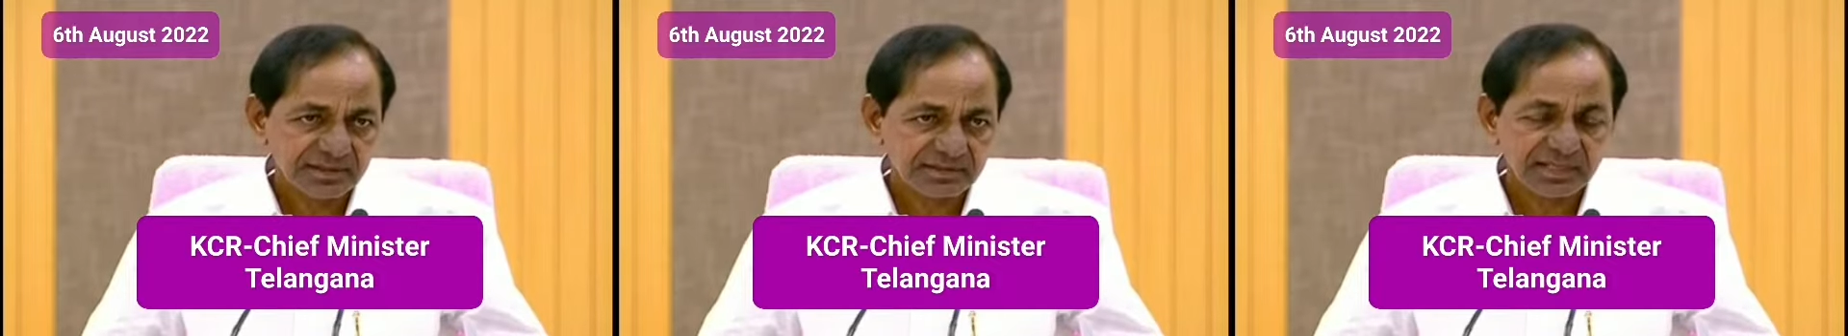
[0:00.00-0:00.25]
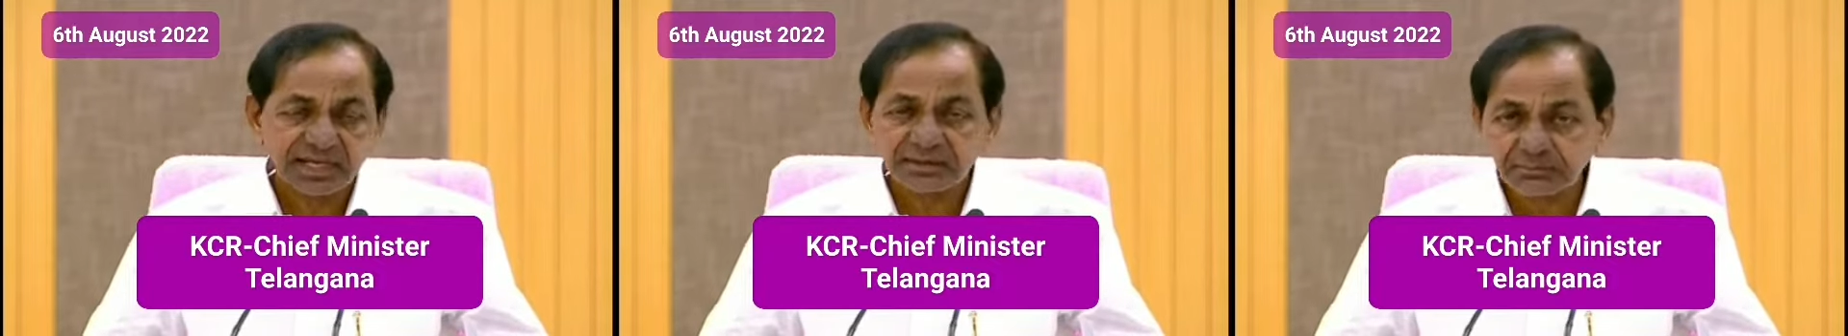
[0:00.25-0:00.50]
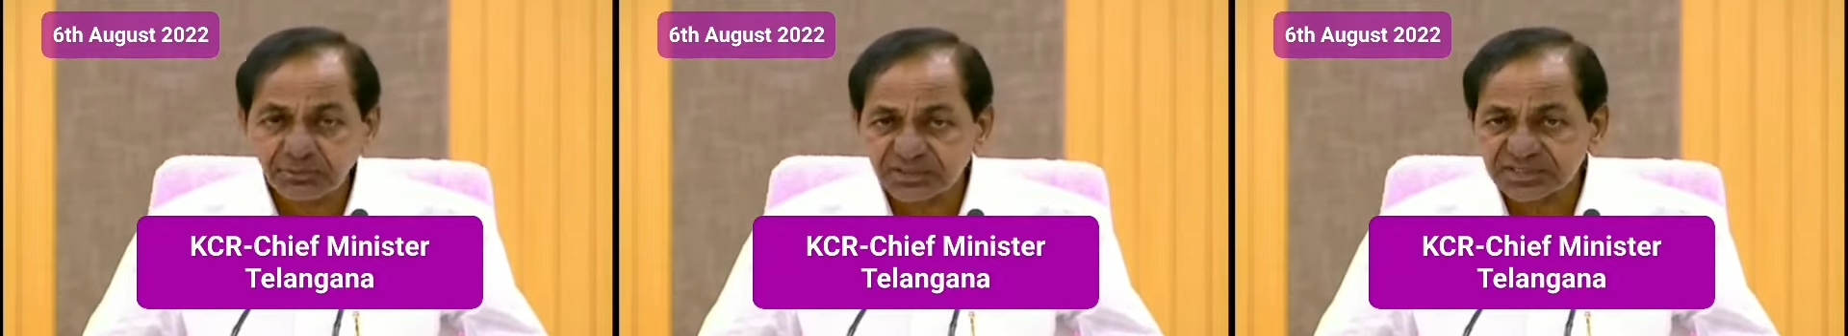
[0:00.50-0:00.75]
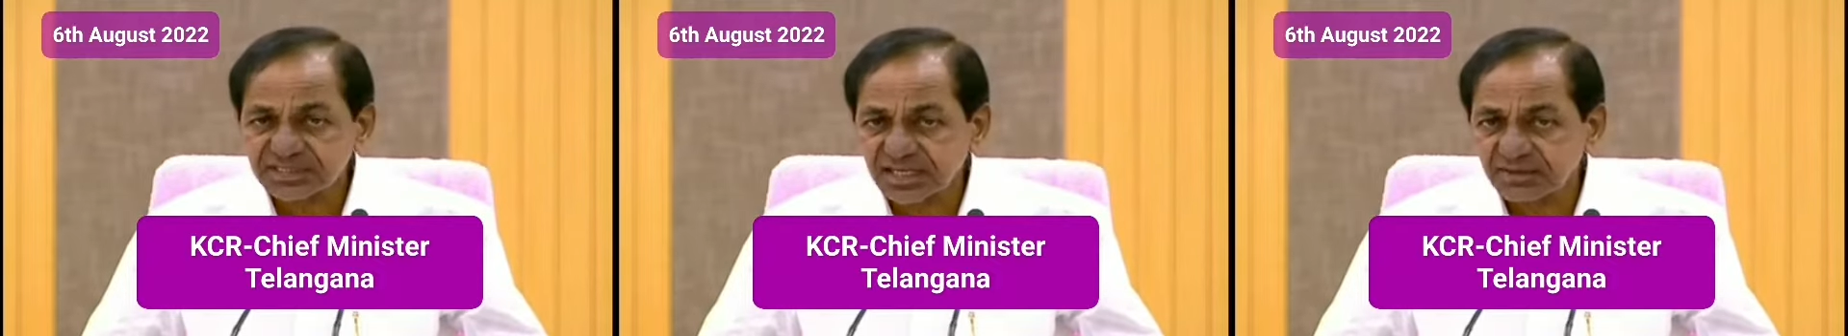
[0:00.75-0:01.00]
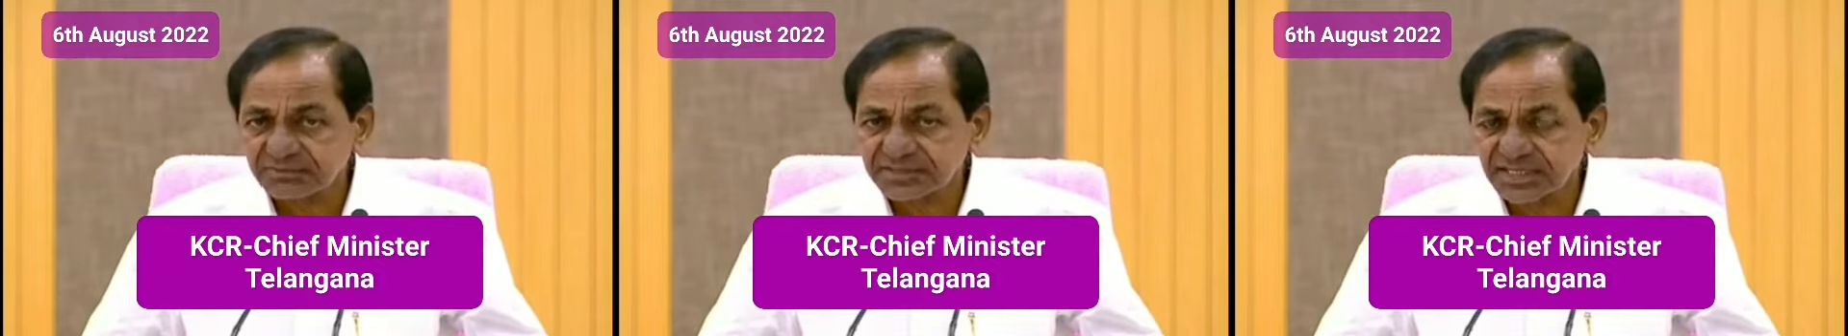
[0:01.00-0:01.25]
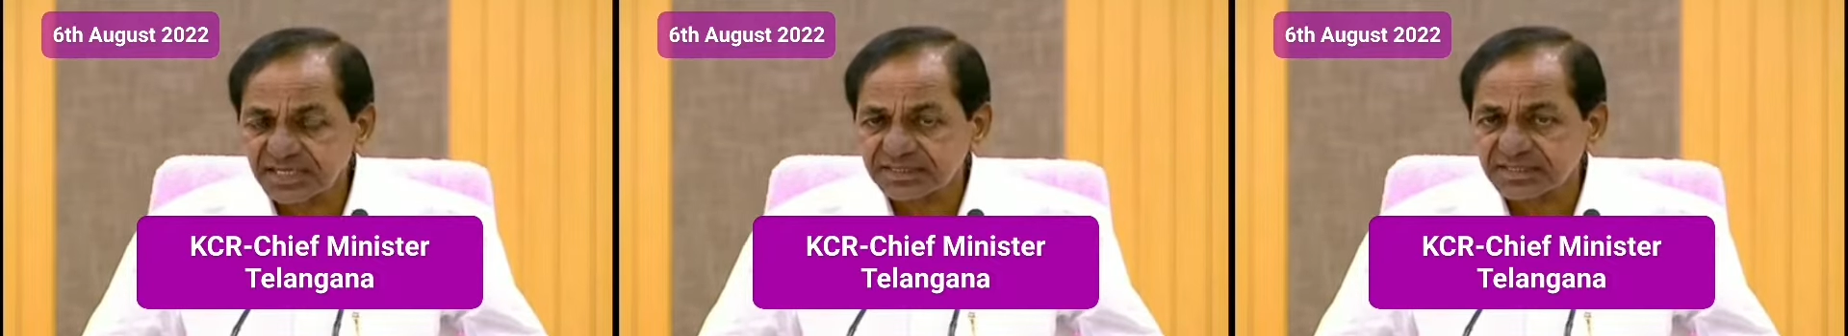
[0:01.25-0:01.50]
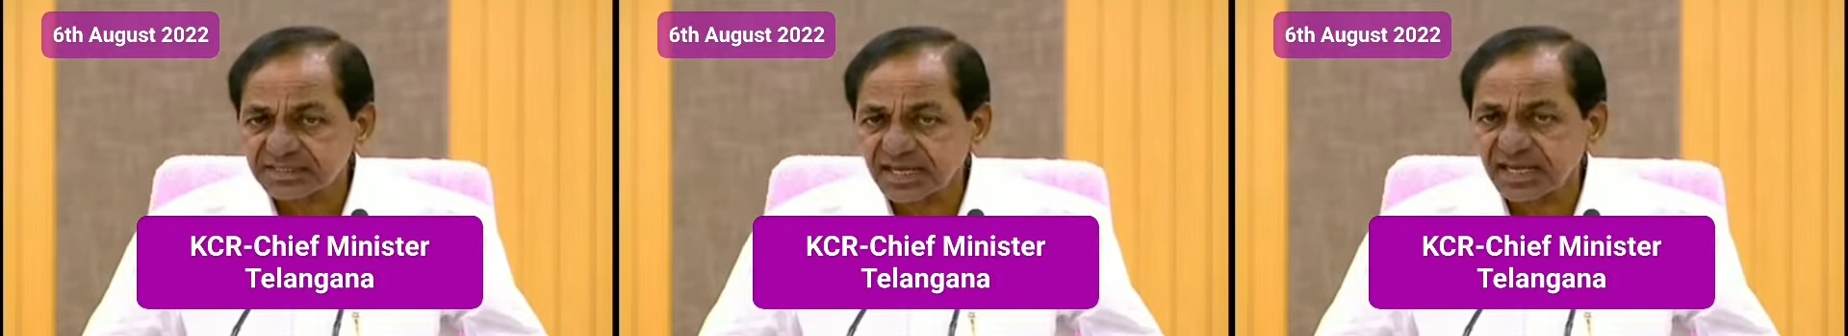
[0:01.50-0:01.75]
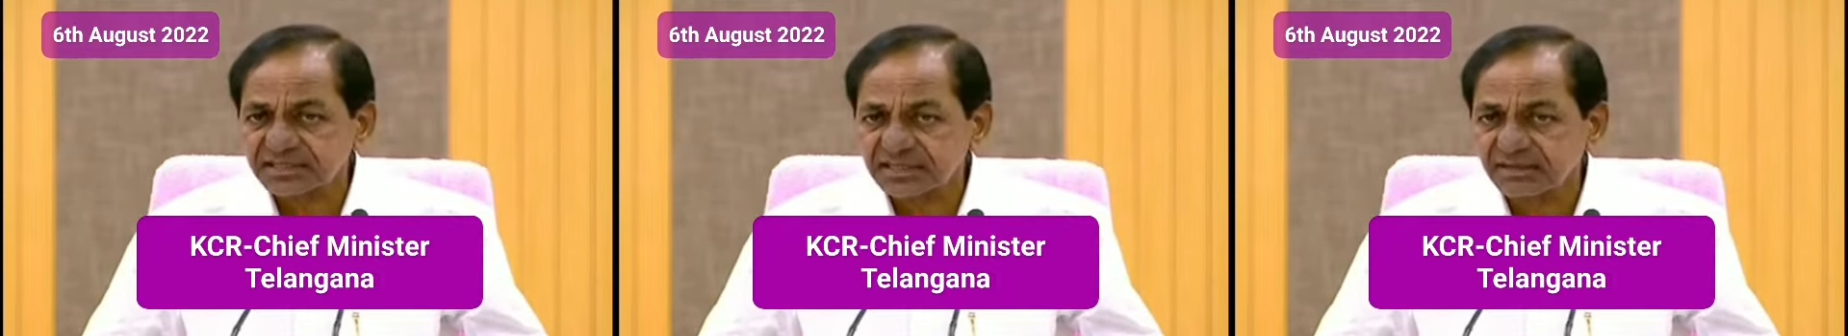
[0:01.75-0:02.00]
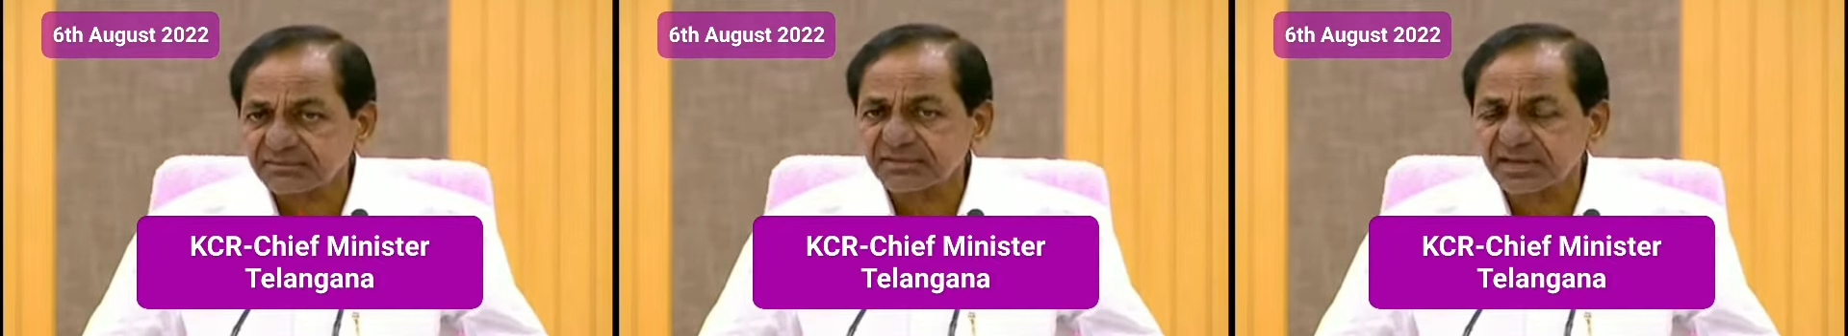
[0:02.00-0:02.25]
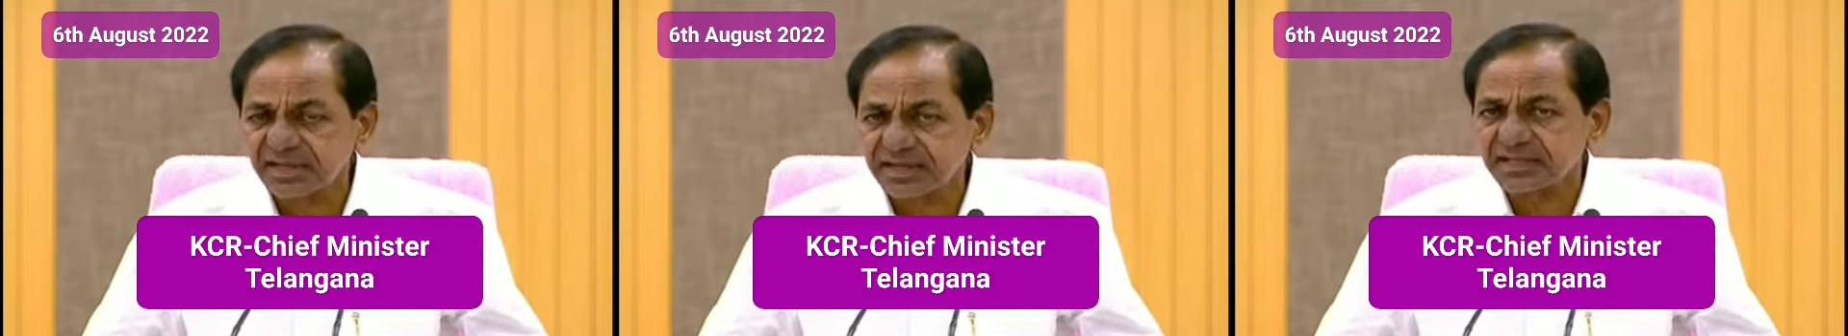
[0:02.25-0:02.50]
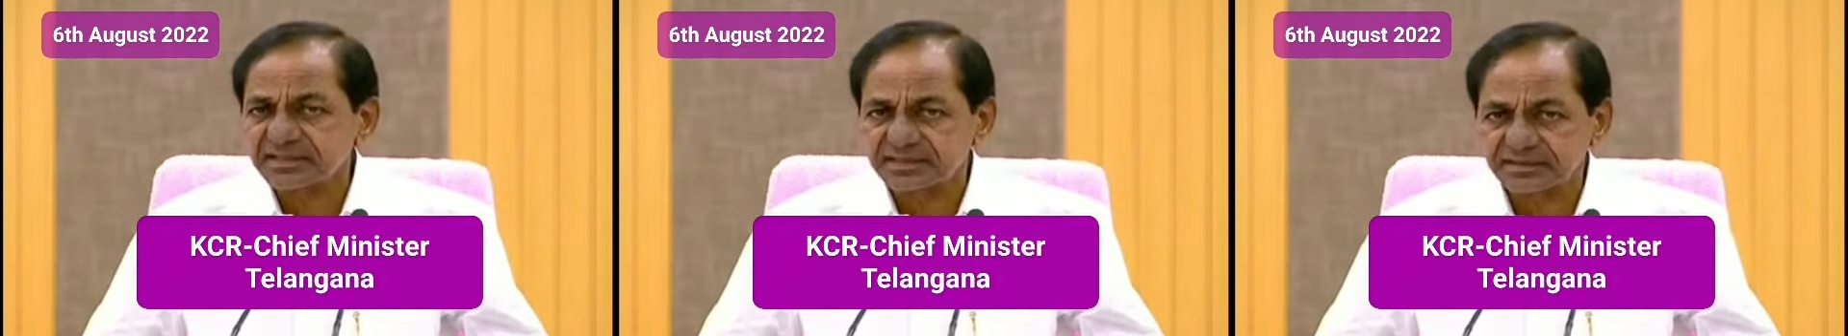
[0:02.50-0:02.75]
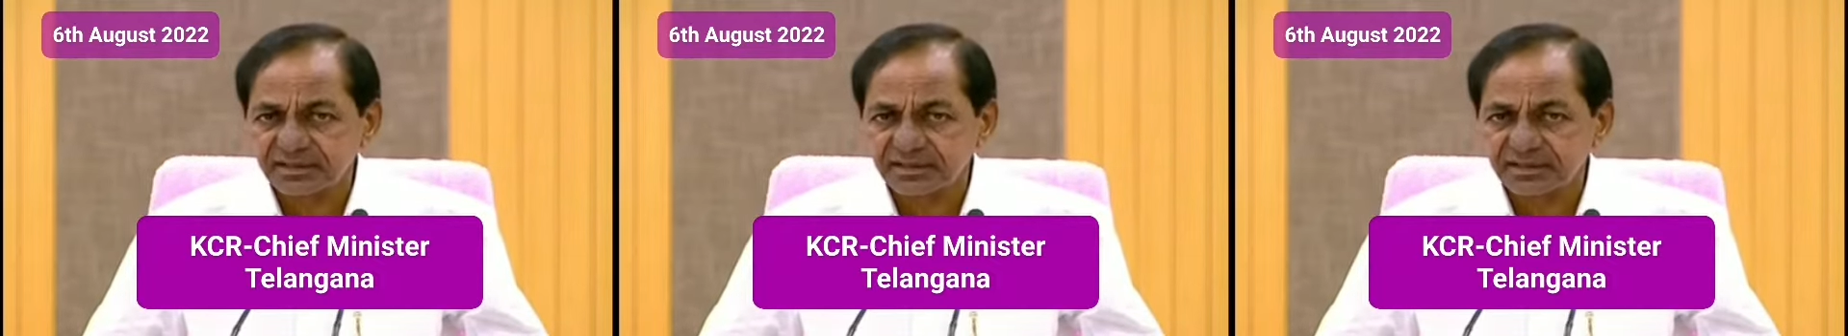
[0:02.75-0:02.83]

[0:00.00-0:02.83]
The imposition of GST tax on various